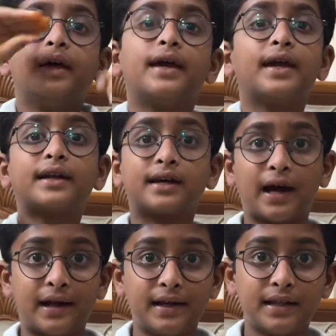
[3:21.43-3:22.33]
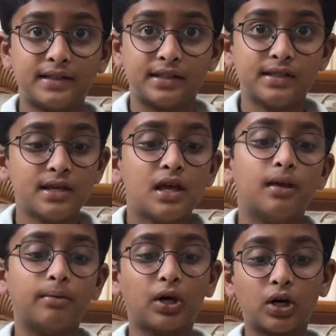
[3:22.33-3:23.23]
it condenses
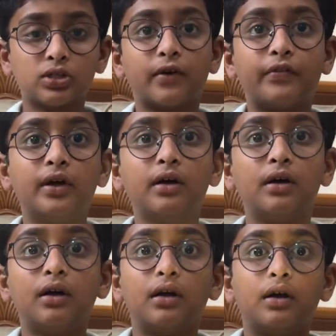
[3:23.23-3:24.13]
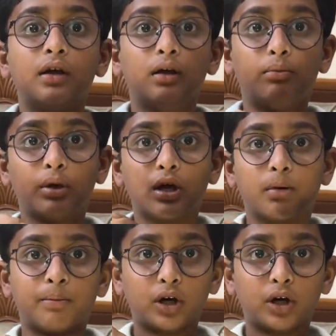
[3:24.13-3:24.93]
because of the